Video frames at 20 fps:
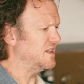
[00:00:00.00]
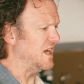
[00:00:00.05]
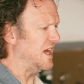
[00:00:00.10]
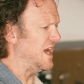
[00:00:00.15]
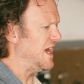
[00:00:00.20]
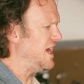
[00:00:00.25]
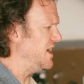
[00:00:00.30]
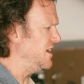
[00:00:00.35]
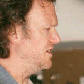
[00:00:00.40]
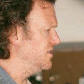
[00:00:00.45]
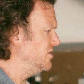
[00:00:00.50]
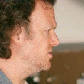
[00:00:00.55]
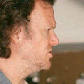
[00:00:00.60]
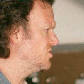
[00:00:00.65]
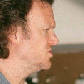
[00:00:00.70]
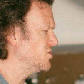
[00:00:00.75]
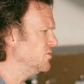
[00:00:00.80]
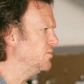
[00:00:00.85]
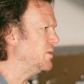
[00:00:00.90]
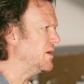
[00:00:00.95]
to end,
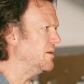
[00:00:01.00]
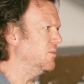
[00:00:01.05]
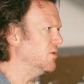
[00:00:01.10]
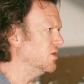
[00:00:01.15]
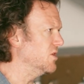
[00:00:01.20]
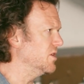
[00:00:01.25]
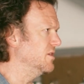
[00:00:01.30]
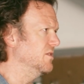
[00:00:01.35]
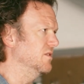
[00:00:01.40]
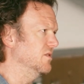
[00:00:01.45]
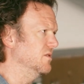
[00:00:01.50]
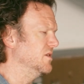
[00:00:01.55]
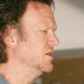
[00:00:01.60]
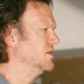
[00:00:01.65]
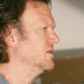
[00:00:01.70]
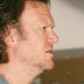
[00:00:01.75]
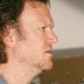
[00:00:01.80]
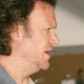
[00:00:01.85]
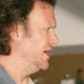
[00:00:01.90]
2 people could do it.